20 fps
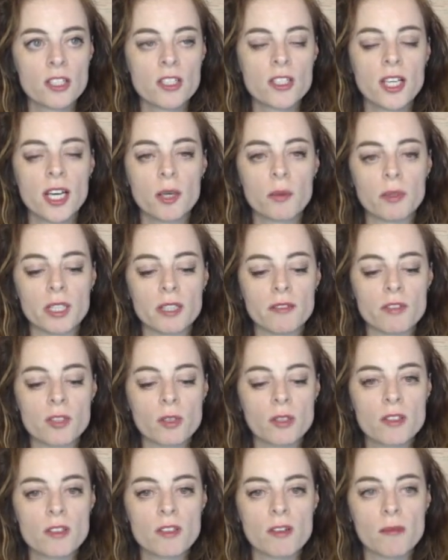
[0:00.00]
Check what you've
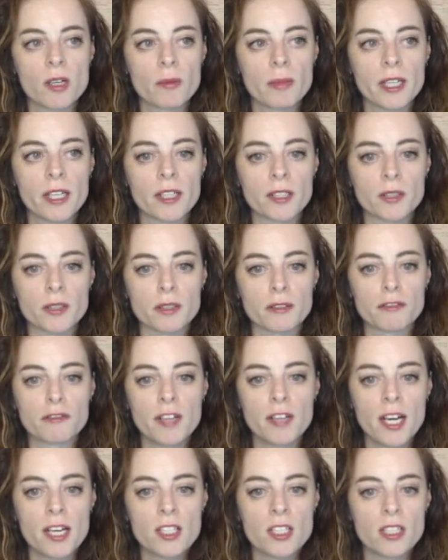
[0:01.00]
done. So I'm coming here to
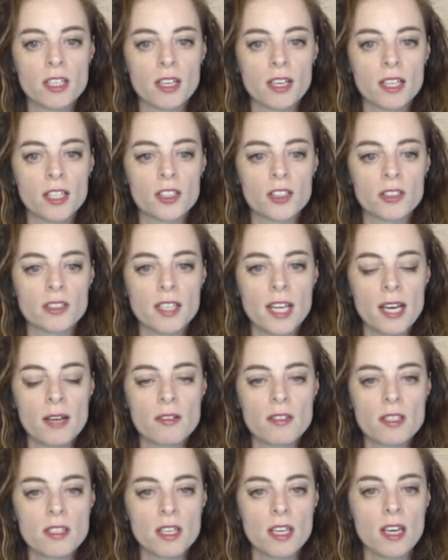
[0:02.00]
refresh, and I should now
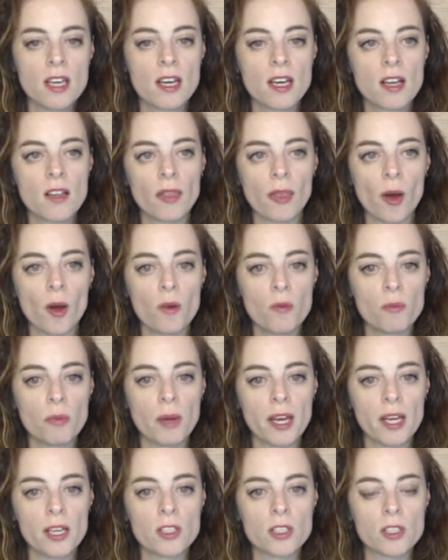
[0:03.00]
see the home
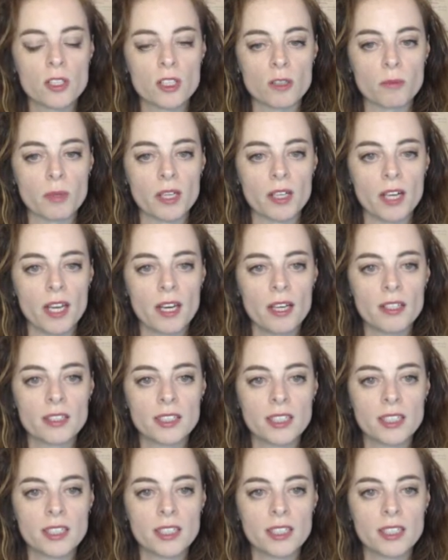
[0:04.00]
page should appear here.